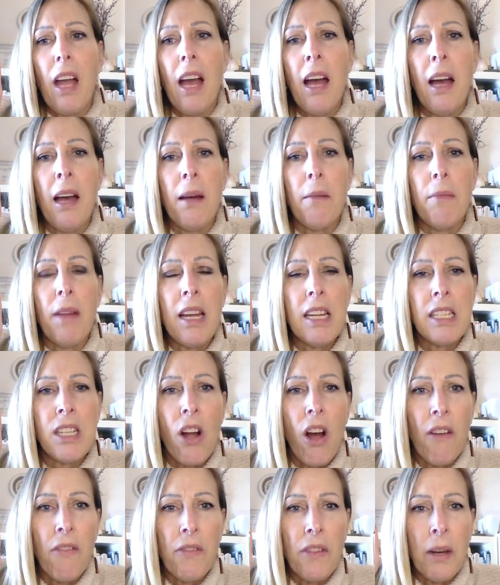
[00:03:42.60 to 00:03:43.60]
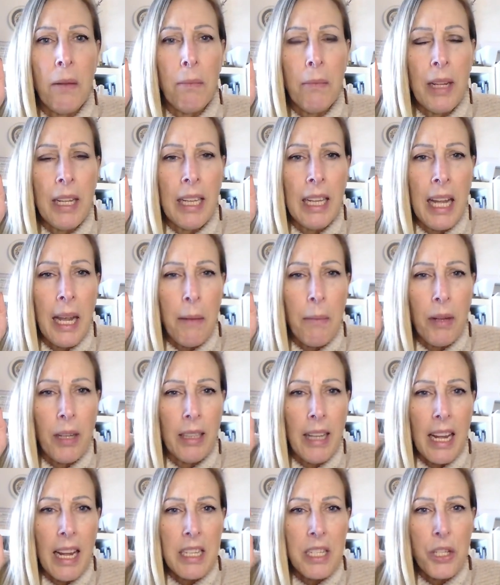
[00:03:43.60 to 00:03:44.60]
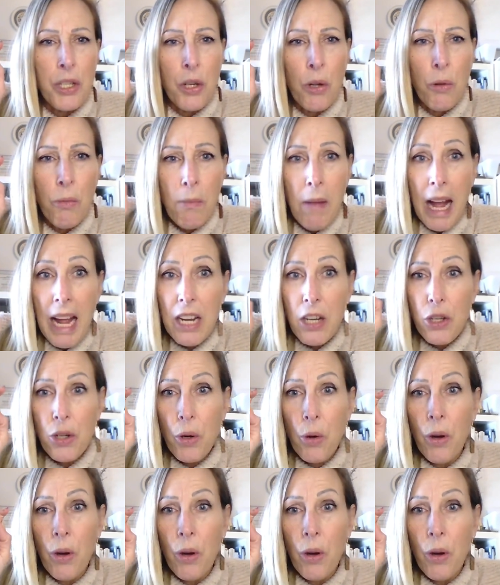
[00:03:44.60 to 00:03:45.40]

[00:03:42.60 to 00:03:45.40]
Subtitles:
has often been labeled as too much